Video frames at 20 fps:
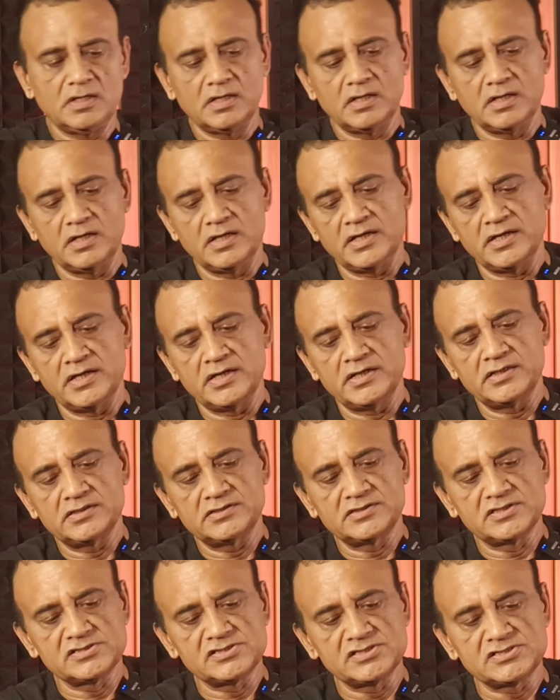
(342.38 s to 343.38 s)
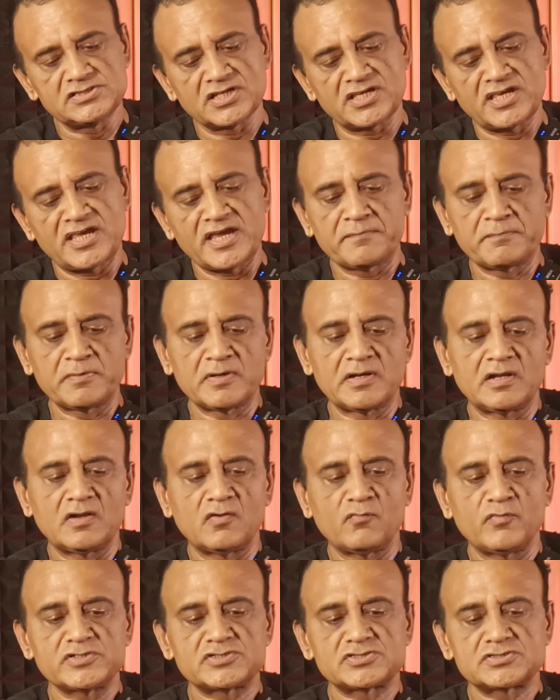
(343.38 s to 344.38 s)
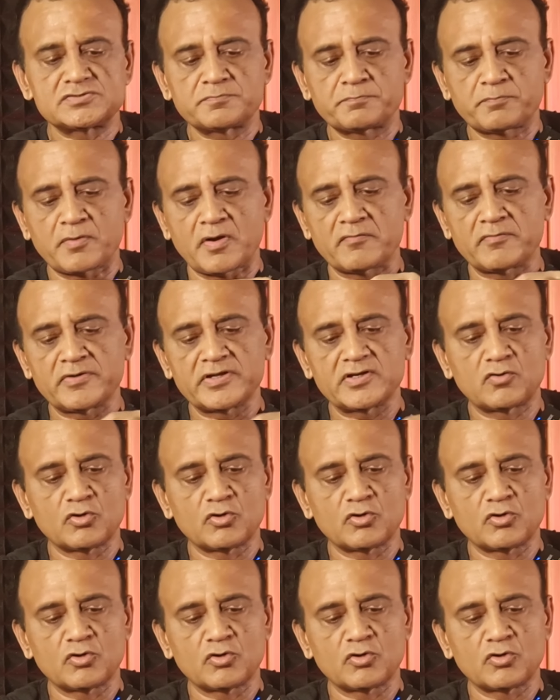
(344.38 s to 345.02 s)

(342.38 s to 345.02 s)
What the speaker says: And this is a cable which probably